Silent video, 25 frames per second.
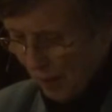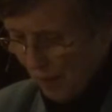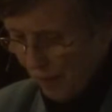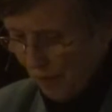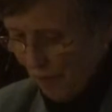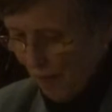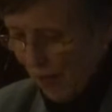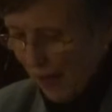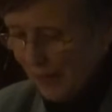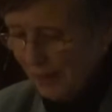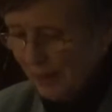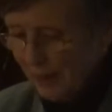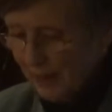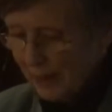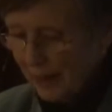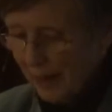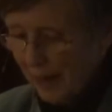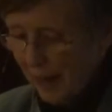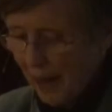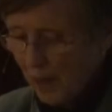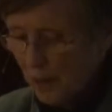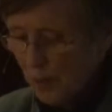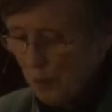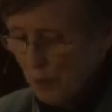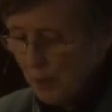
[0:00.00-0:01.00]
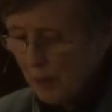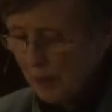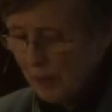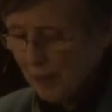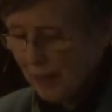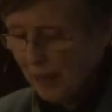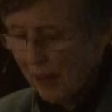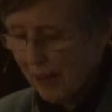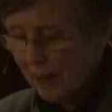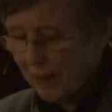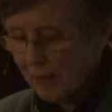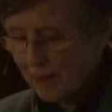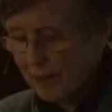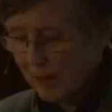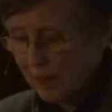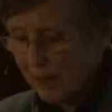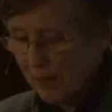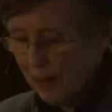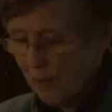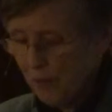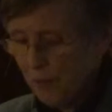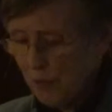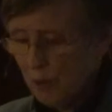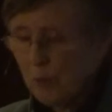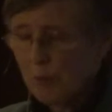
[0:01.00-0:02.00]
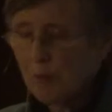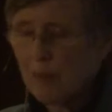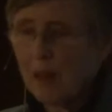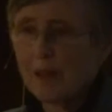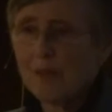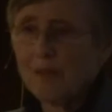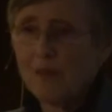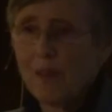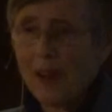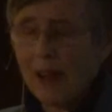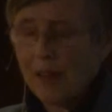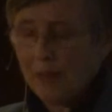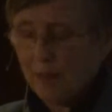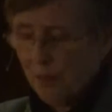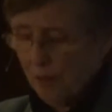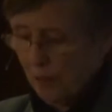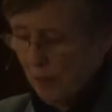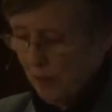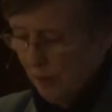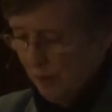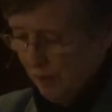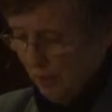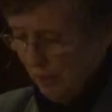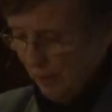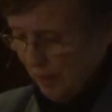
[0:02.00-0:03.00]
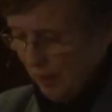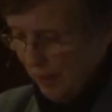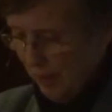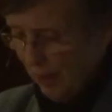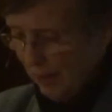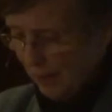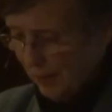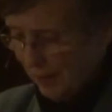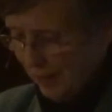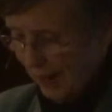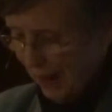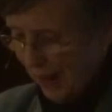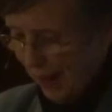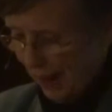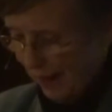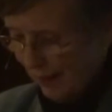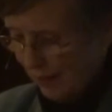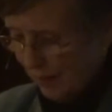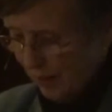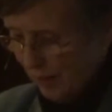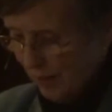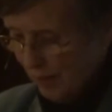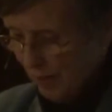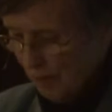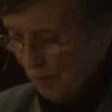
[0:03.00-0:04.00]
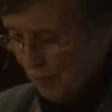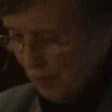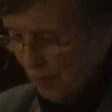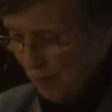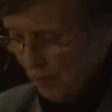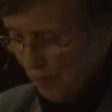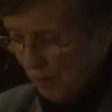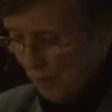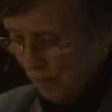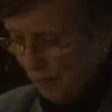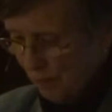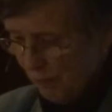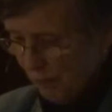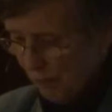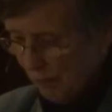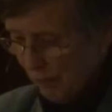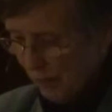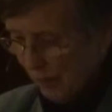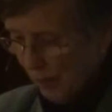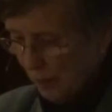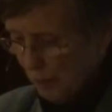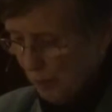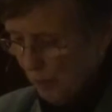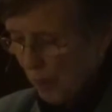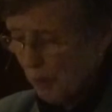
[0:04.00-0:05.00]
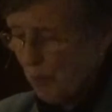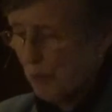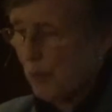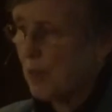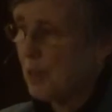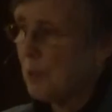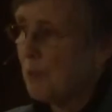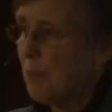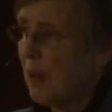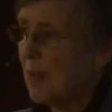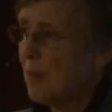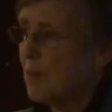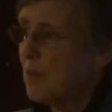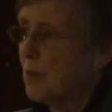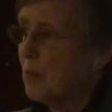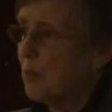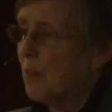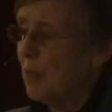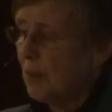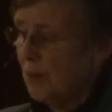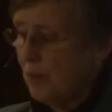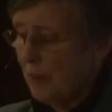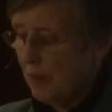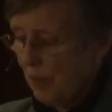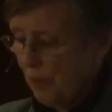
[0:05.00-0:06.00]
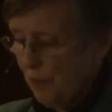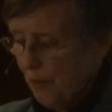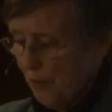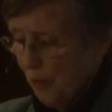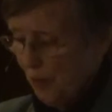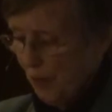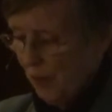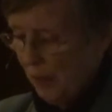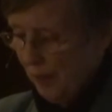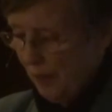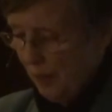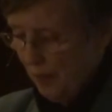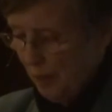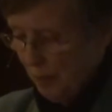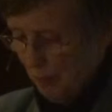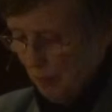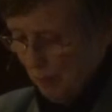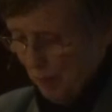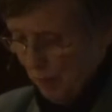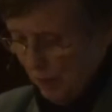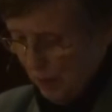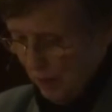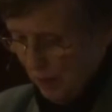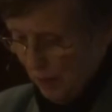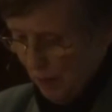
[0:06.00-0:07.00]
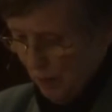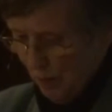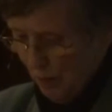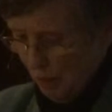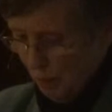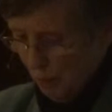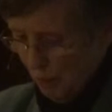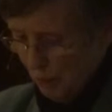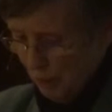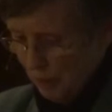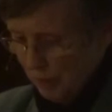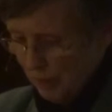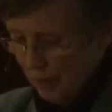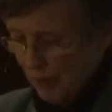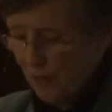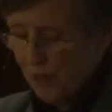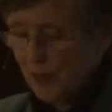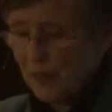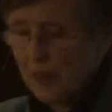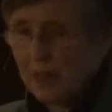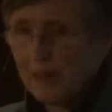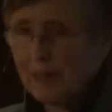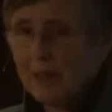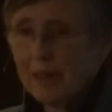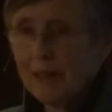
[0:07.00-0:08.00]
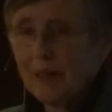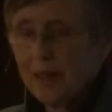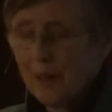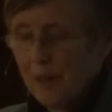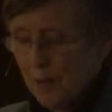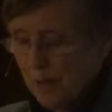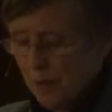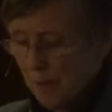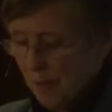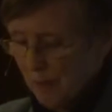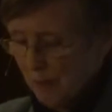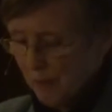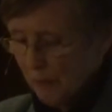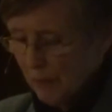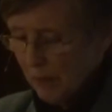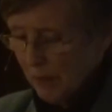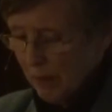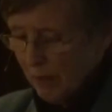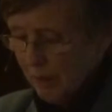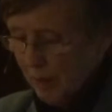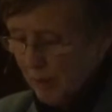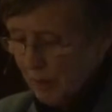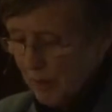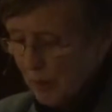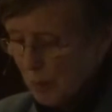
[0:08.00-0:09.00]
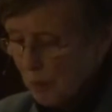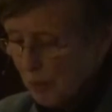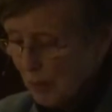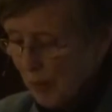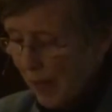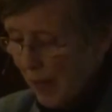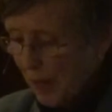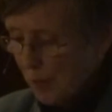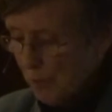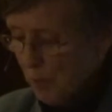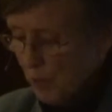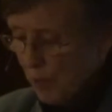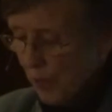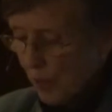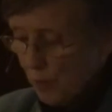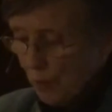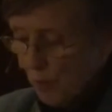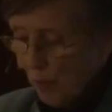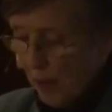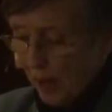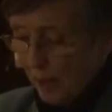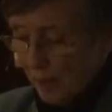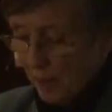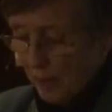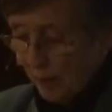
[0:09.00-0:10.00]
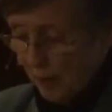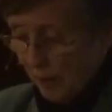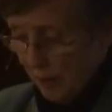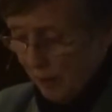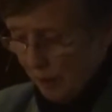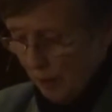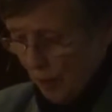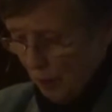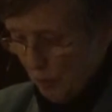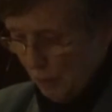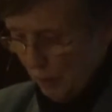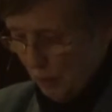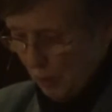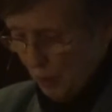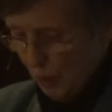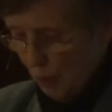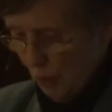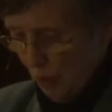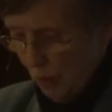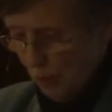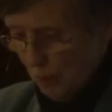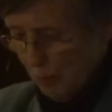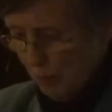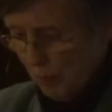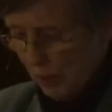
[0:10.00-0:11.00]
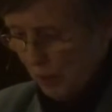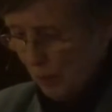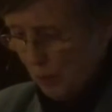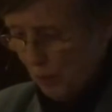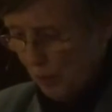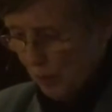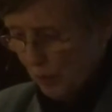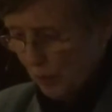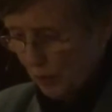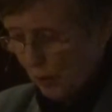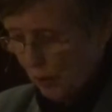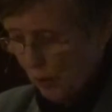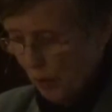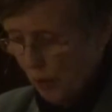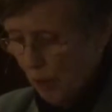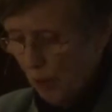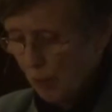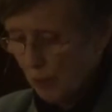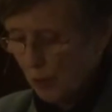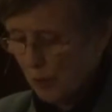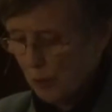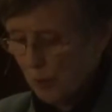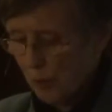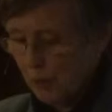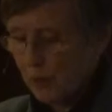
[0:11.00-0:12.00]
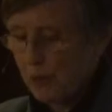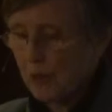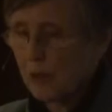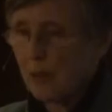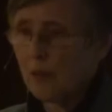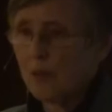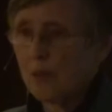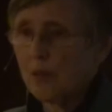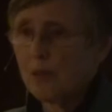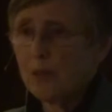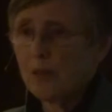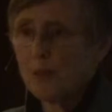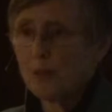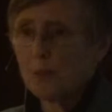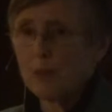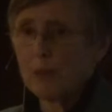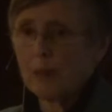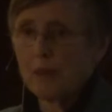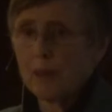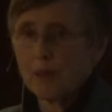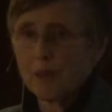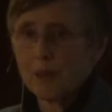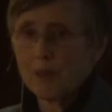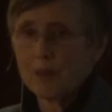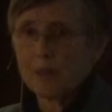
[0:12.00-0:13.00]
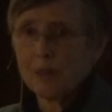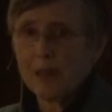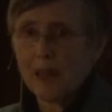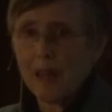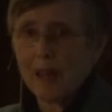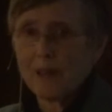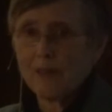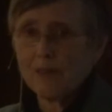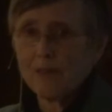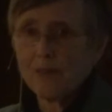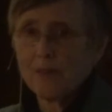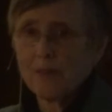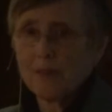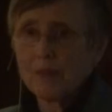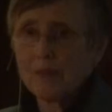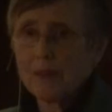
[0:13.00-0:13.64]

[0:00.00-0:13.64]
Finally, I realized that after my father had died and my responsibility for him was lifted, the sublime generosity coming toward me was a call to return to religious life.